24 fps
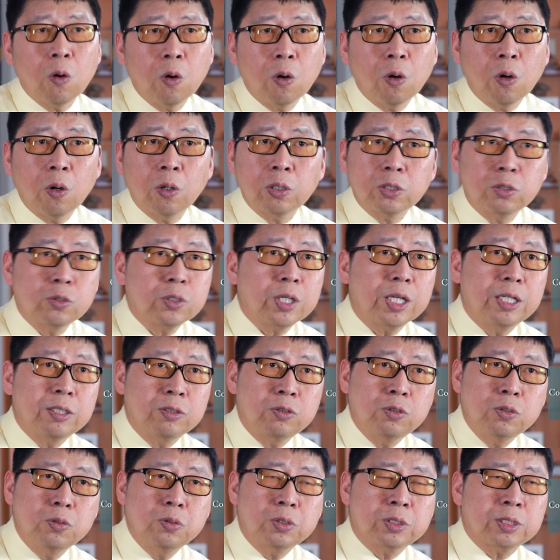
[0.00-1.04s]
or you
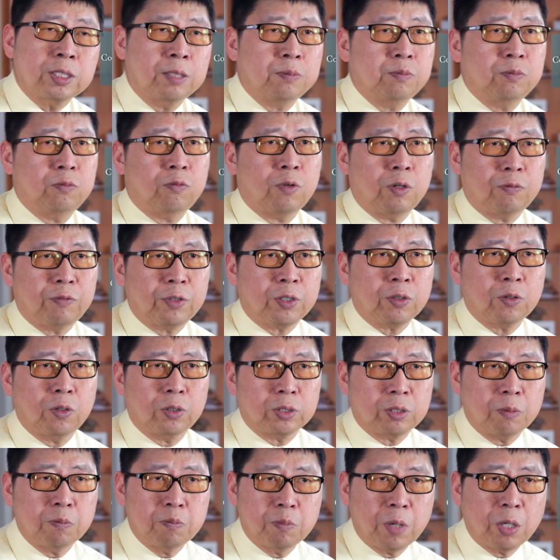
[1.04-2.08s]
can use some what we
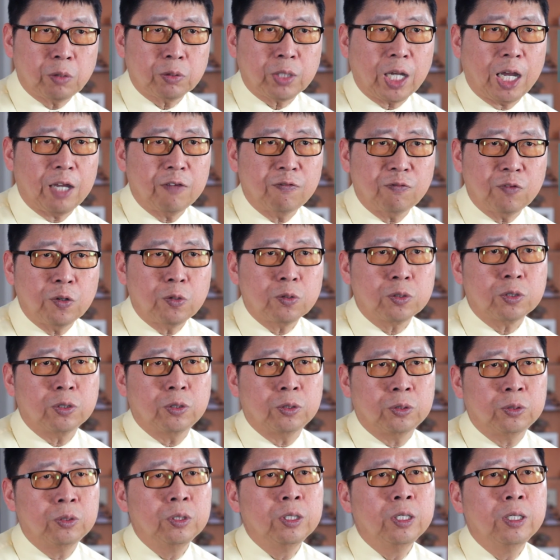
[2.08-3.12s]
call the
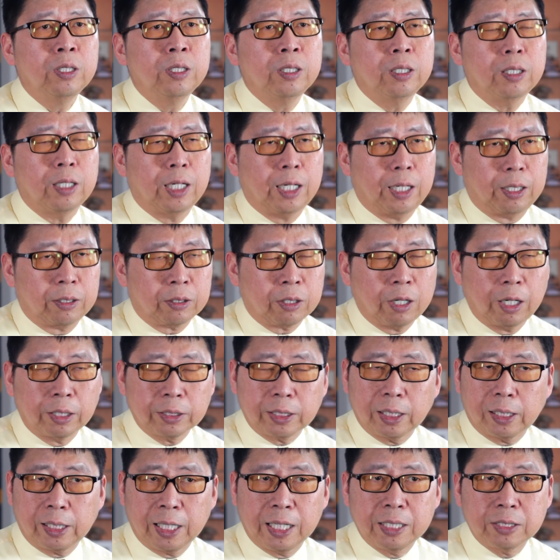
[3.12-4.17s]
multifocal uh,
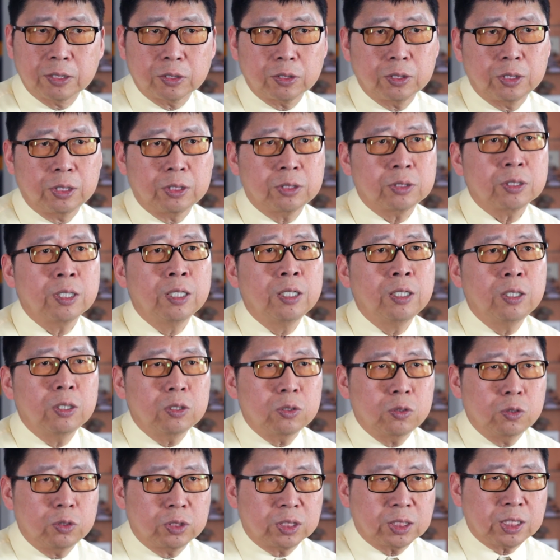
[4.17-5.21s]
contact lenses
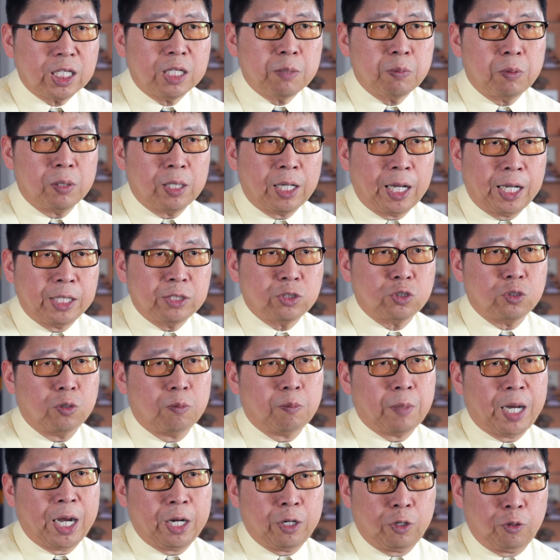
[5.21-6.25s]
to stabilize
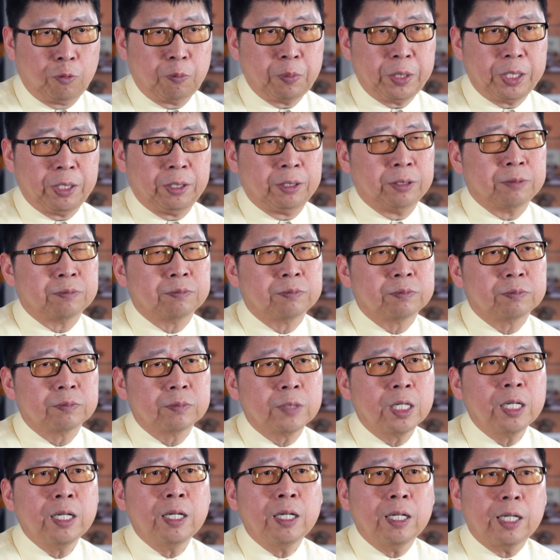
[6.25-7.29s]
your myopia.
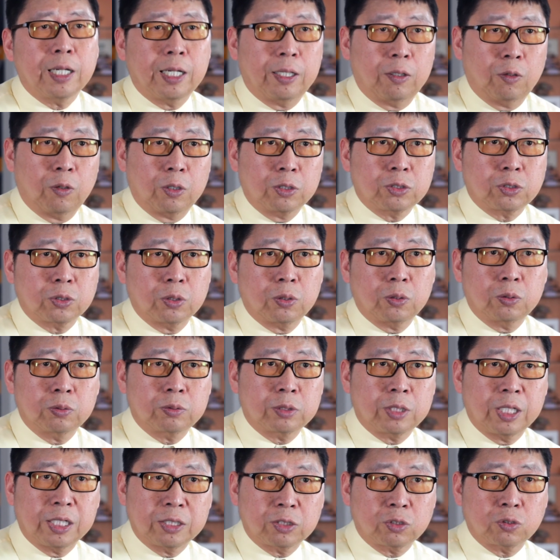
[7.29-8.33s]
And
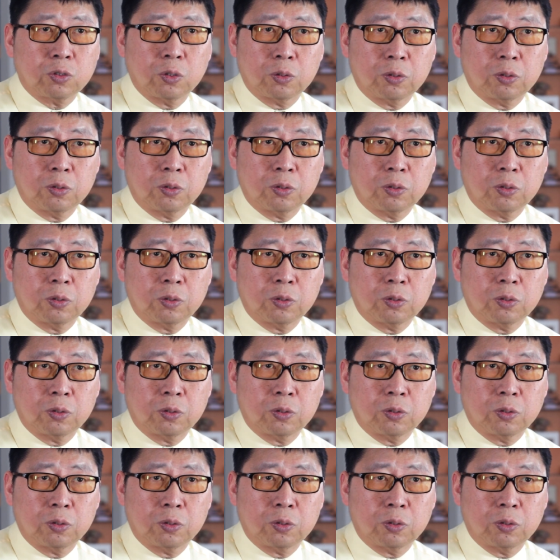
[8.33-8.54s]
also there's